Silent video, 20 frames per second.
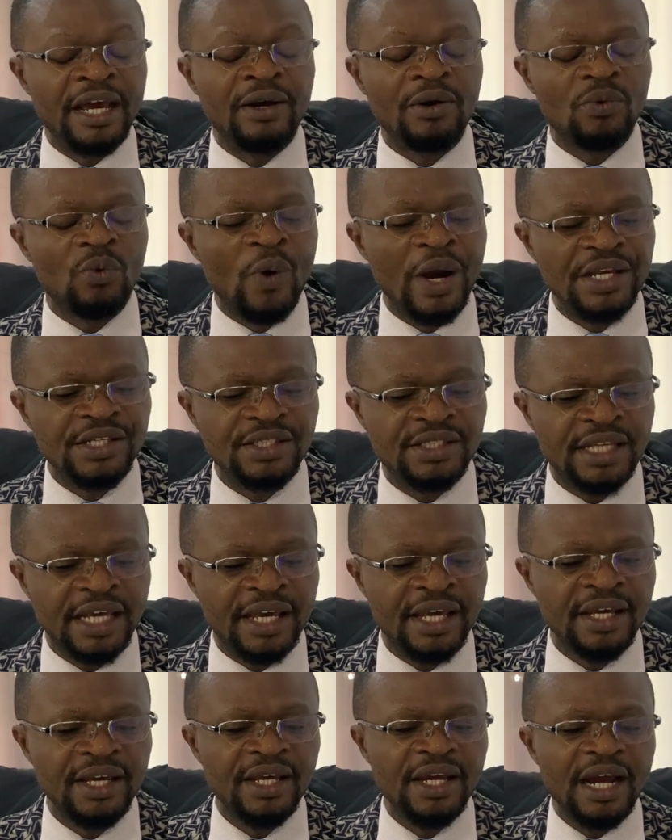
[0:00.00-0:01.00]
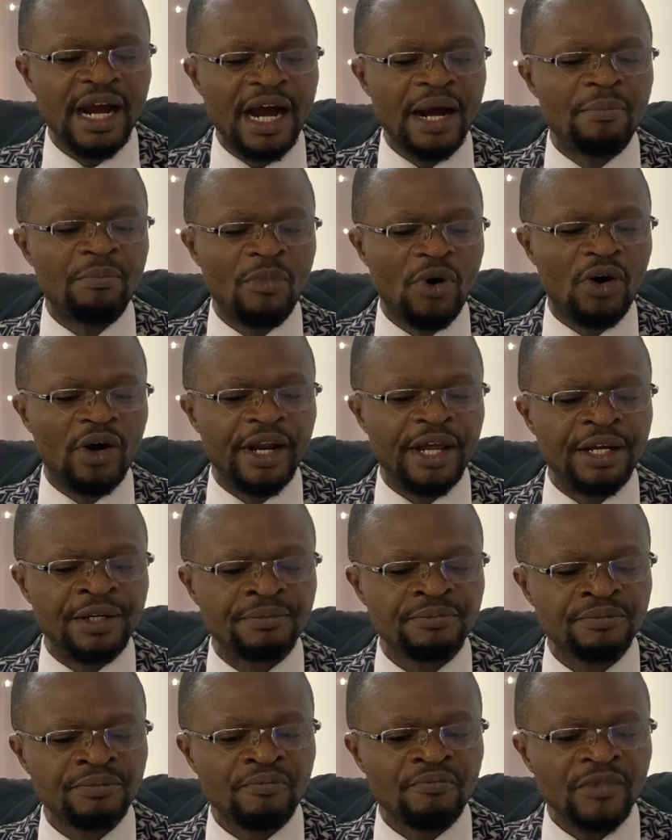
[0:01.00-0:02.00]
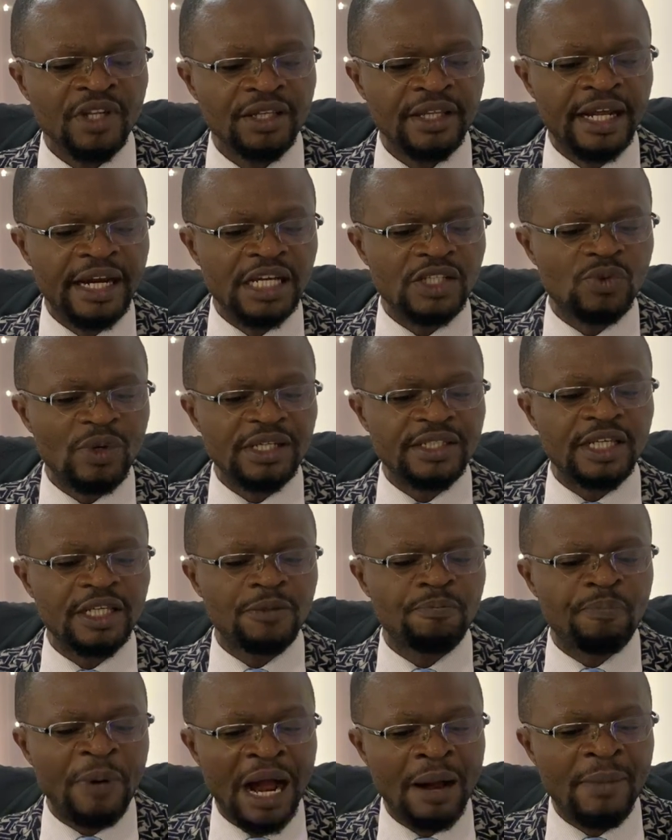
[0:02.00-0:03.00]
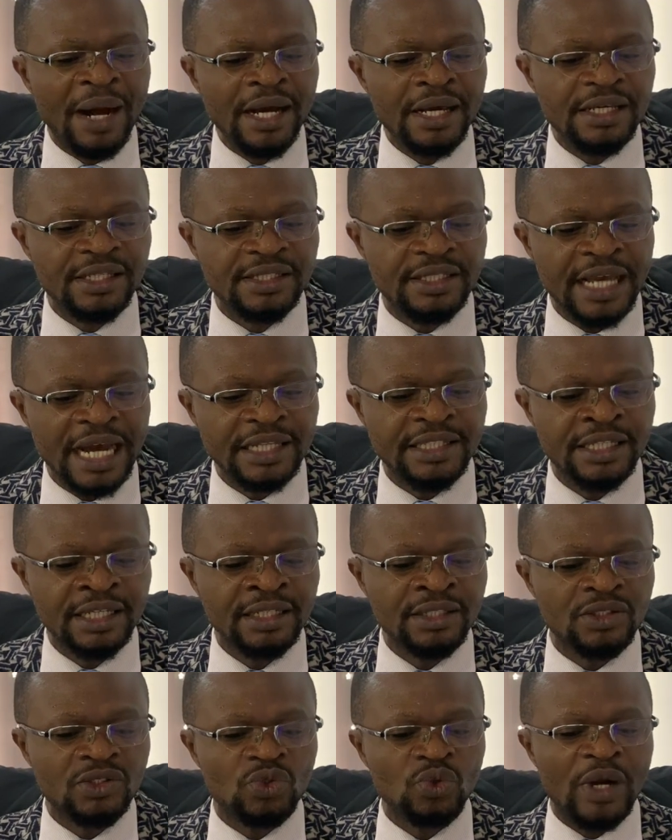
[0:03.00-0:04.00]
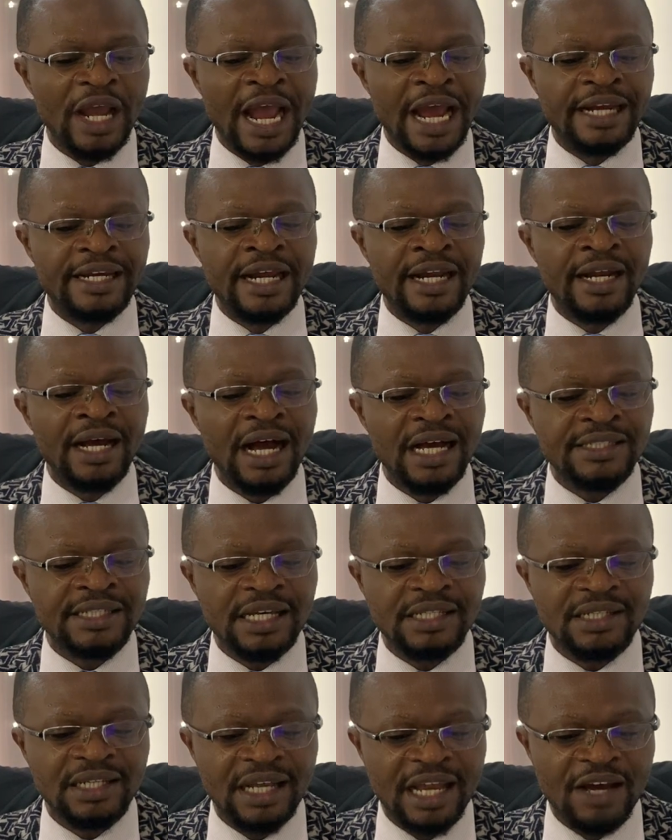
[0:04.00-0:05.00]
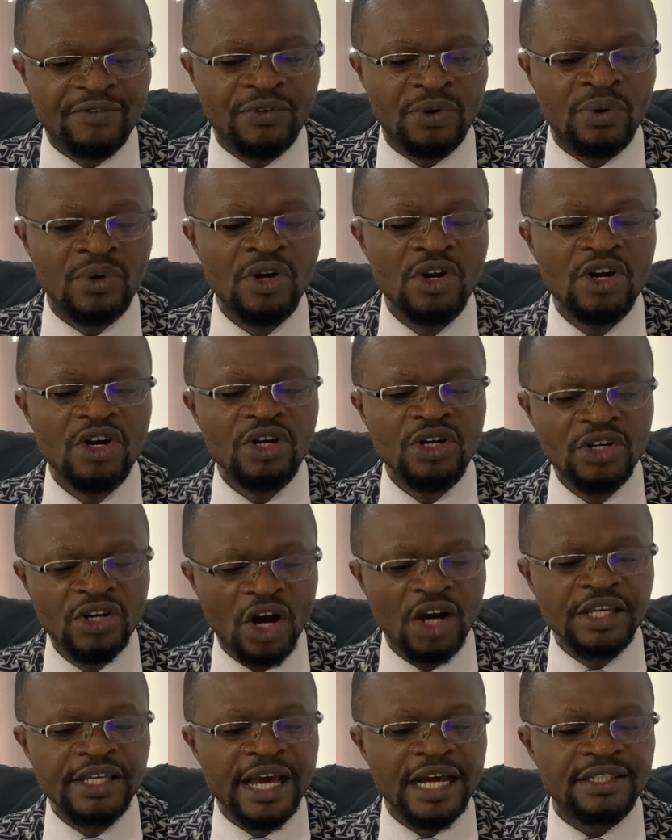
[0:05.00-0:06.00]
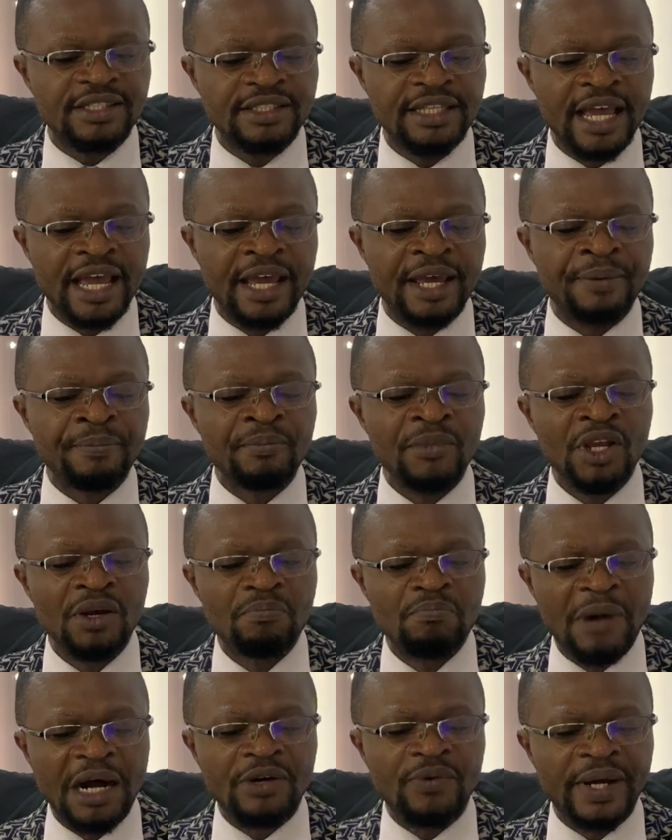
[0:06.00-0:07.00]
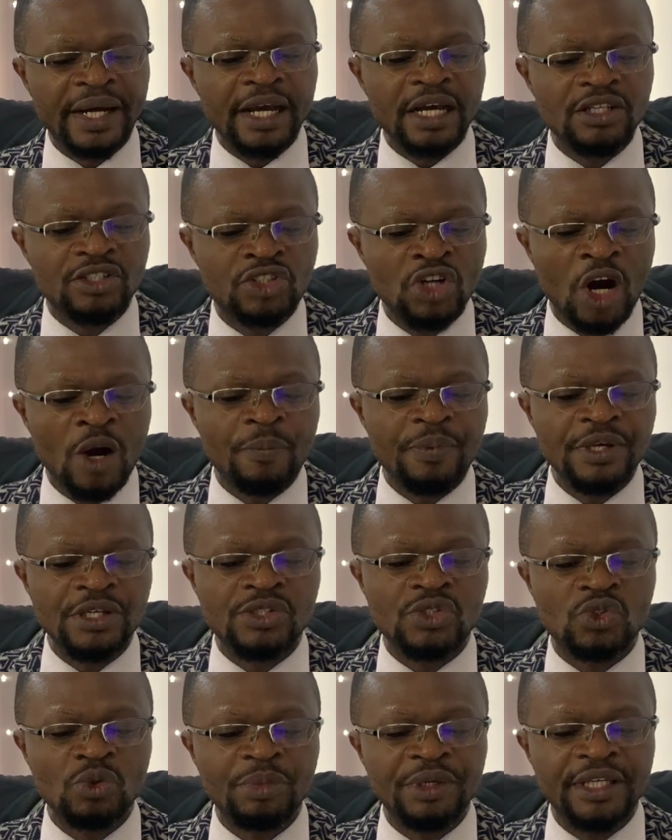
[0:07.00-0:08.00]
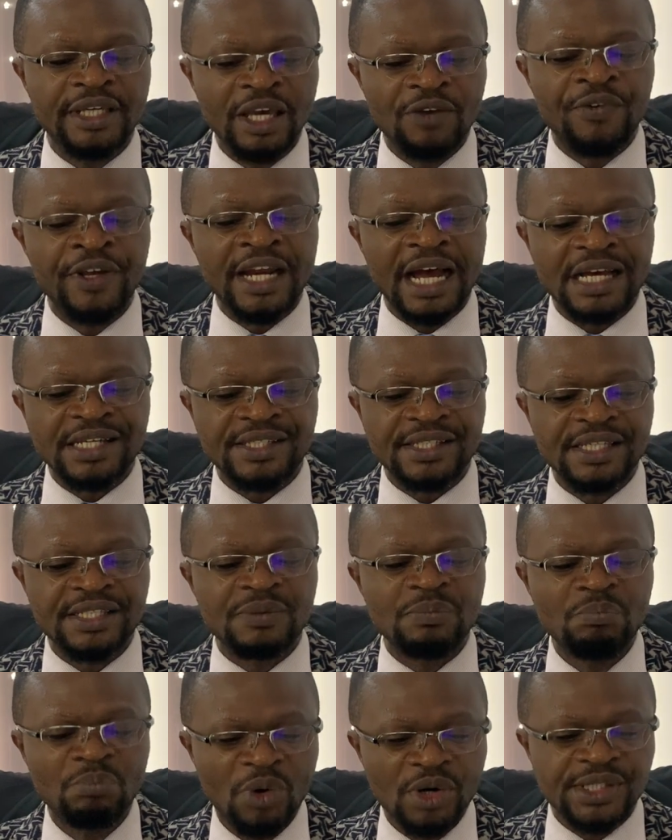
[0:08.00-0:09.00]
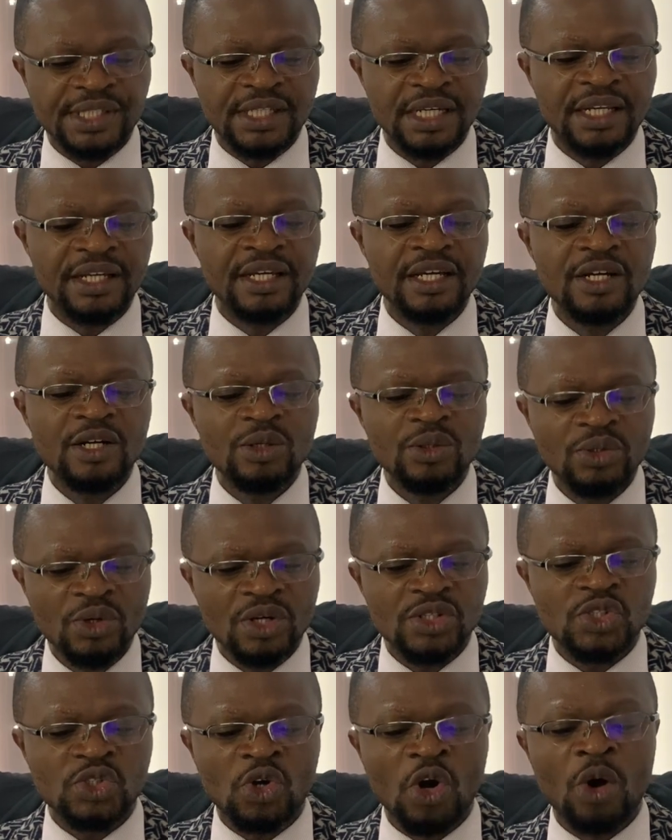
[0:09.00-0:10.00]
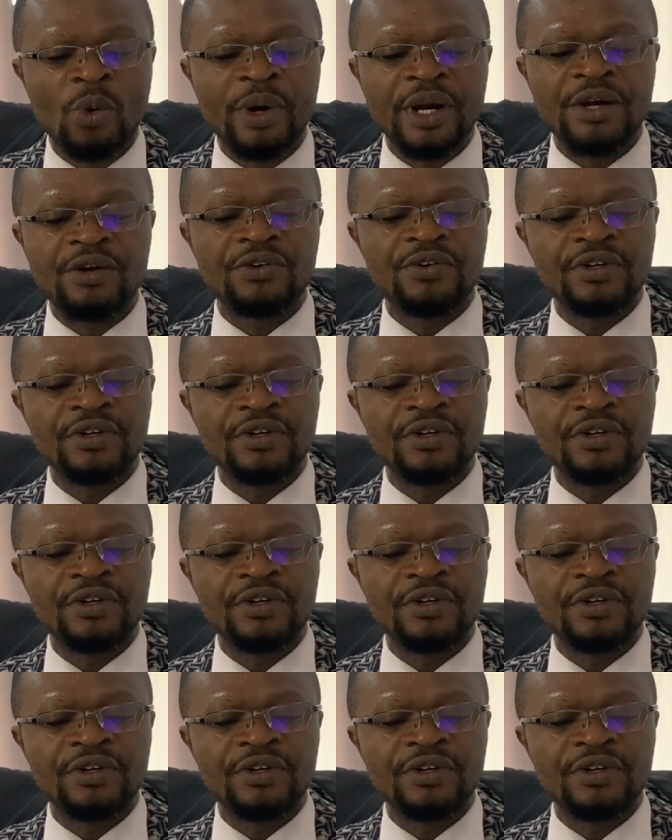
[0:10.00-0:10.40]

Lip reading: Wednesday morning. The next one says, Palmer is getting to Eden Hazard's level. Not yet there. Madueke's job is to be giving assist mostly, not scoring.